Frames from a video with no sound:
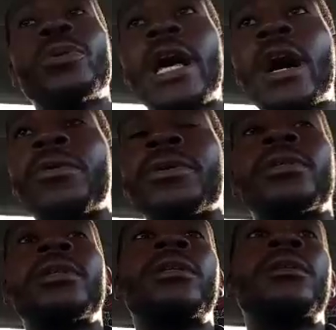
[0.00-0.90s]
Jordan
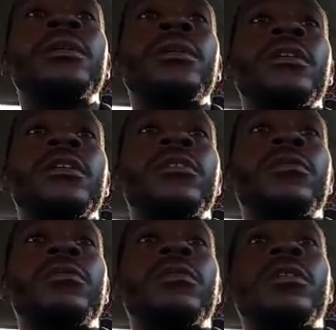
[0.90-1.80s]
Howard, you
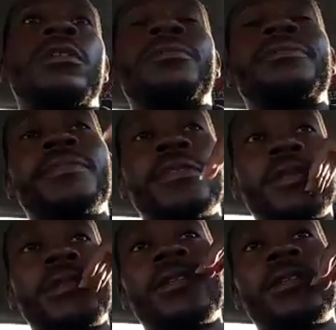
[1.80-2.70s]
know,
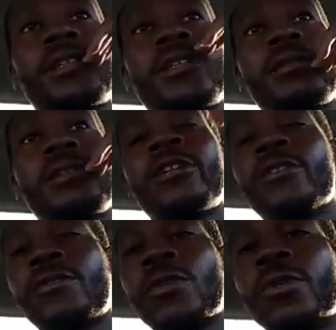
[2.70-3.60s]

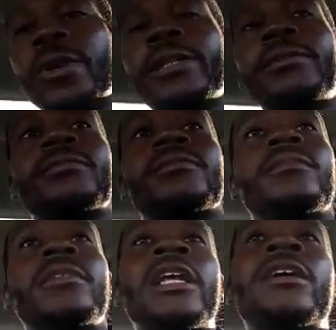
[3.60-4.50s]
Leonard Floyd.
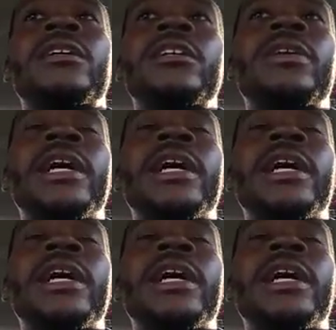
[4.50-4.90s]
They got